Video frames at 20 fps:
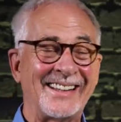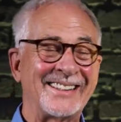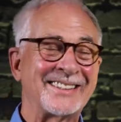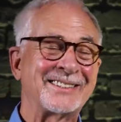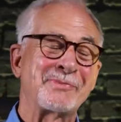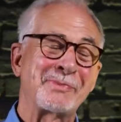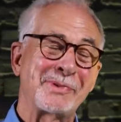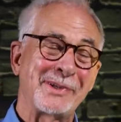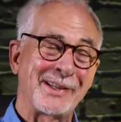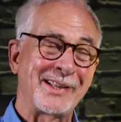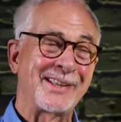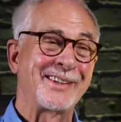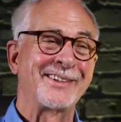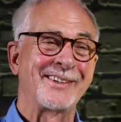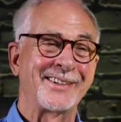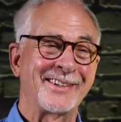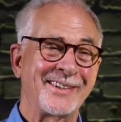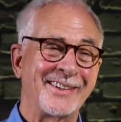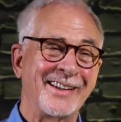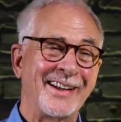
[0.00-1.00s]
it's pretty
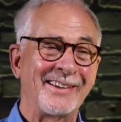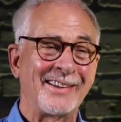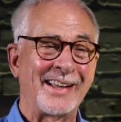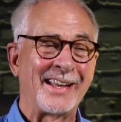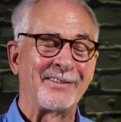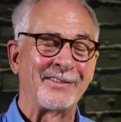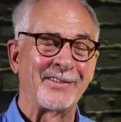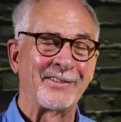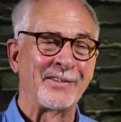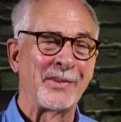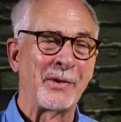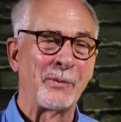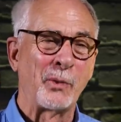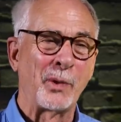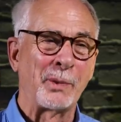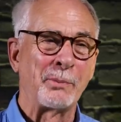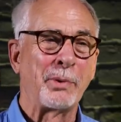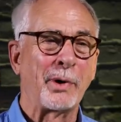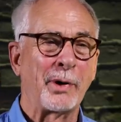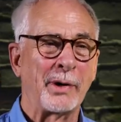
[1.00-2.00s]
good. And the
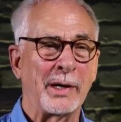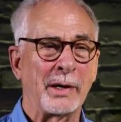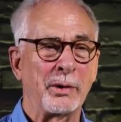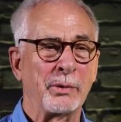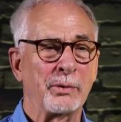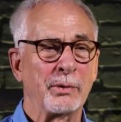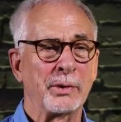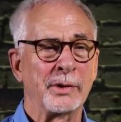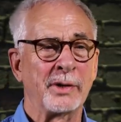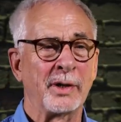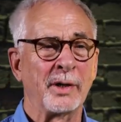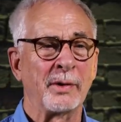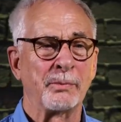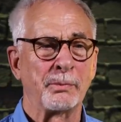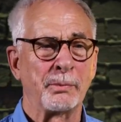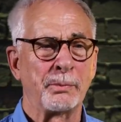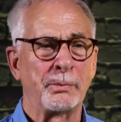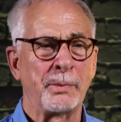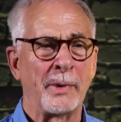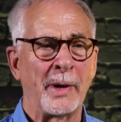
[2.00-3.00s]
one part I would
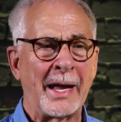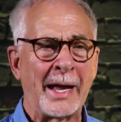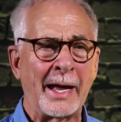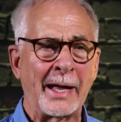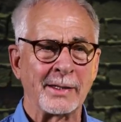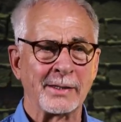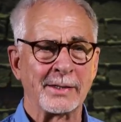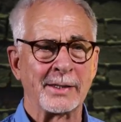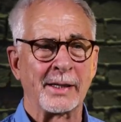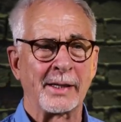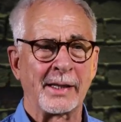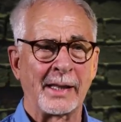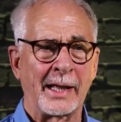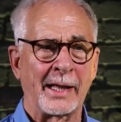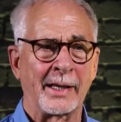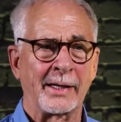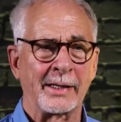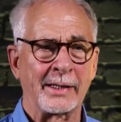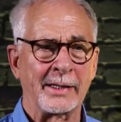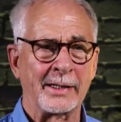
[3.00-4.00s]
add to
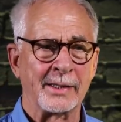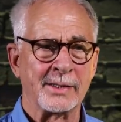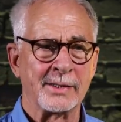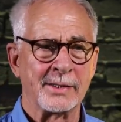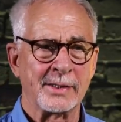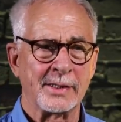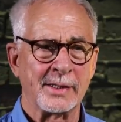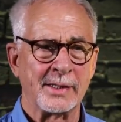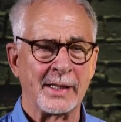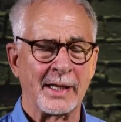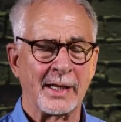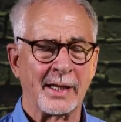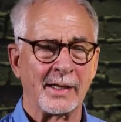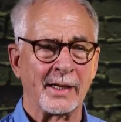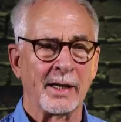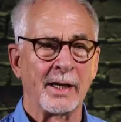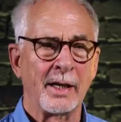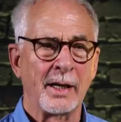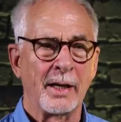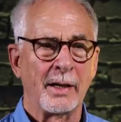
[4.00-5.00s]
that is that
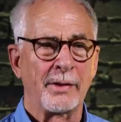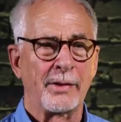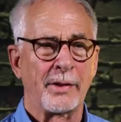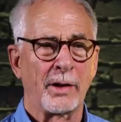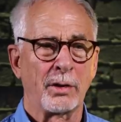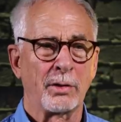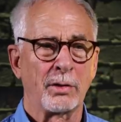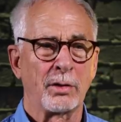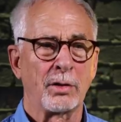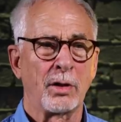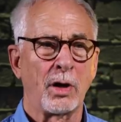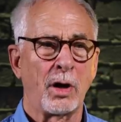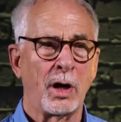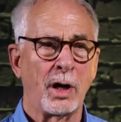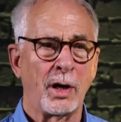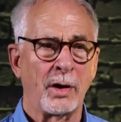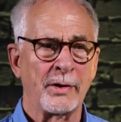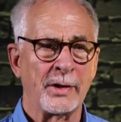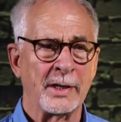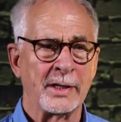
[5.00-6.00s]
the
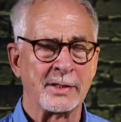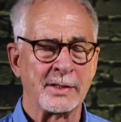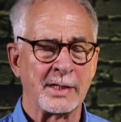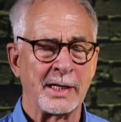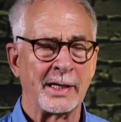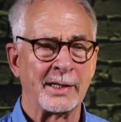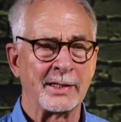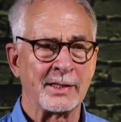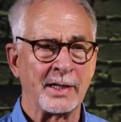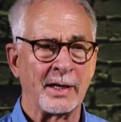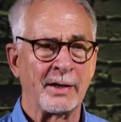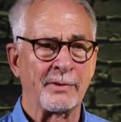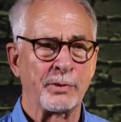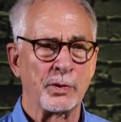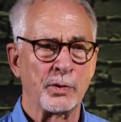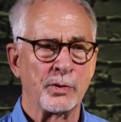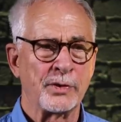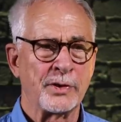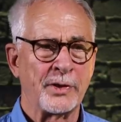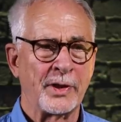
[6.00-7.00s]
law, it's like if
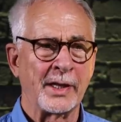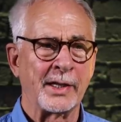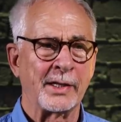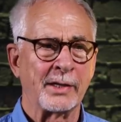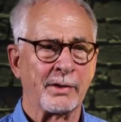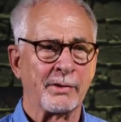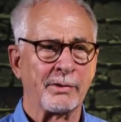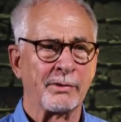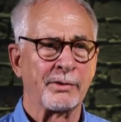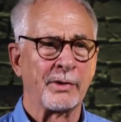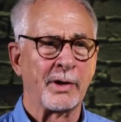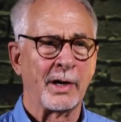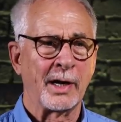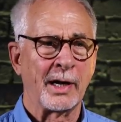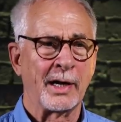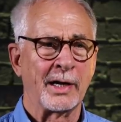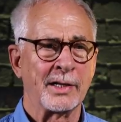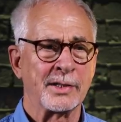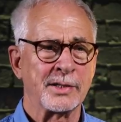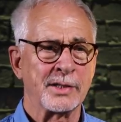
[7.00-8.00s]
you think of
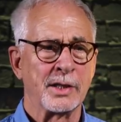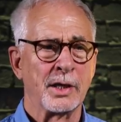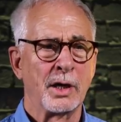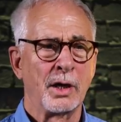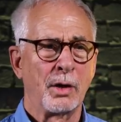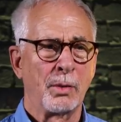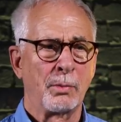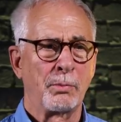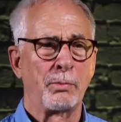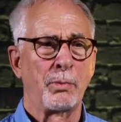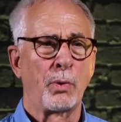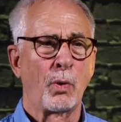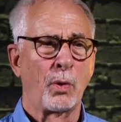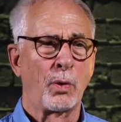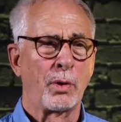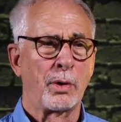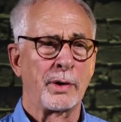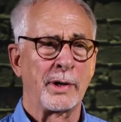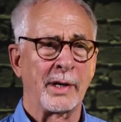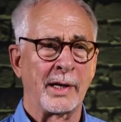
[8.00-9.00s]
us
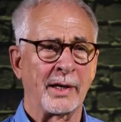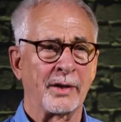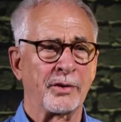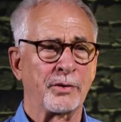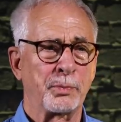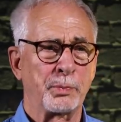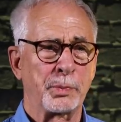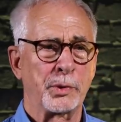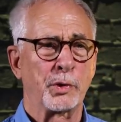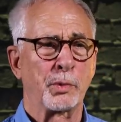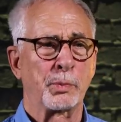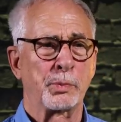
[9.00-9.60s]
born as pure